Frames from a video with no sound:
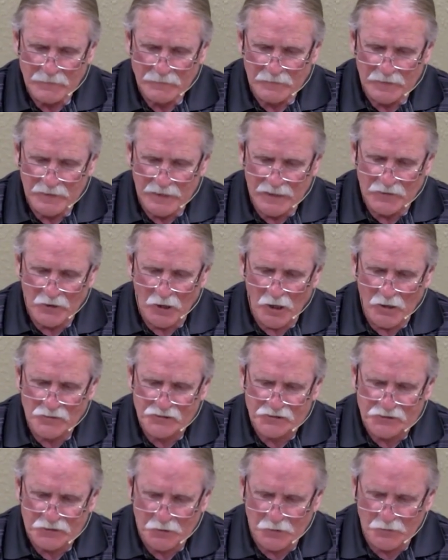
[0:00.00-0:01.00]
And
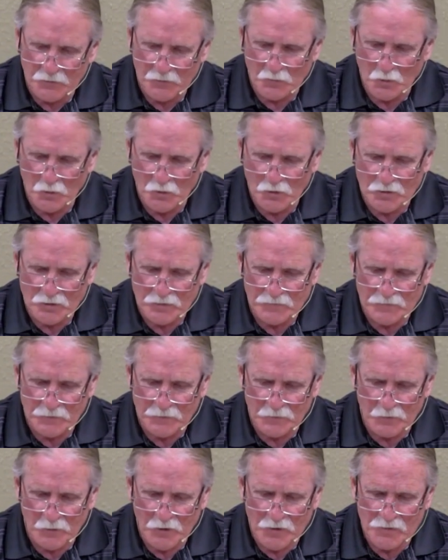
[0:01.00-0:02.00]
also, the word of the
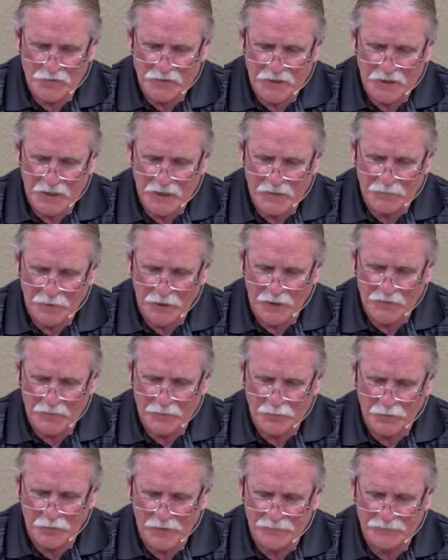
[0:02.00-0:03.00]
Lord came by the
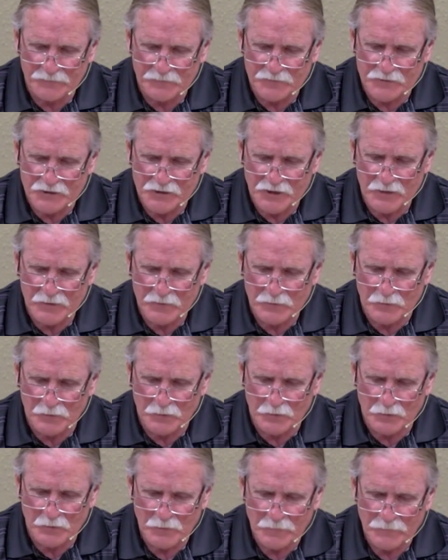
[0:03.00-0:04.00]
prophet
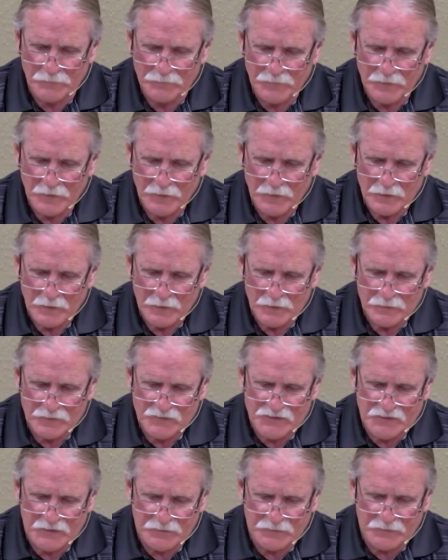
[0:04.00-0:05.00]
Jehu, the
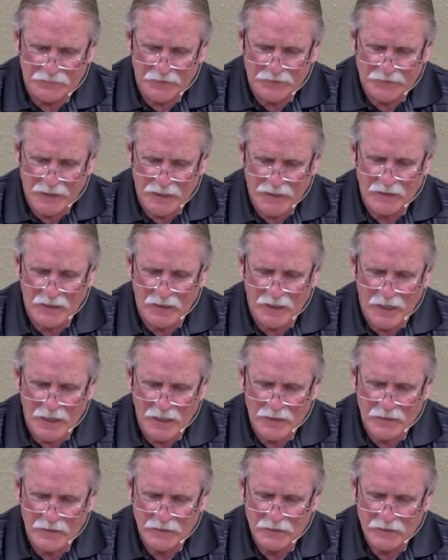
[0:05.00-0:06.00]
son of
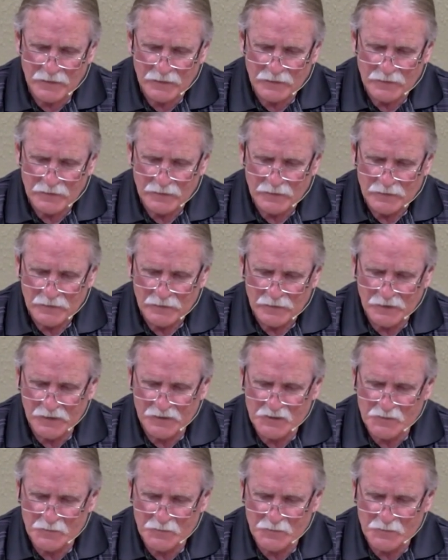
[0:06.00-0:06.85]
Hanani, against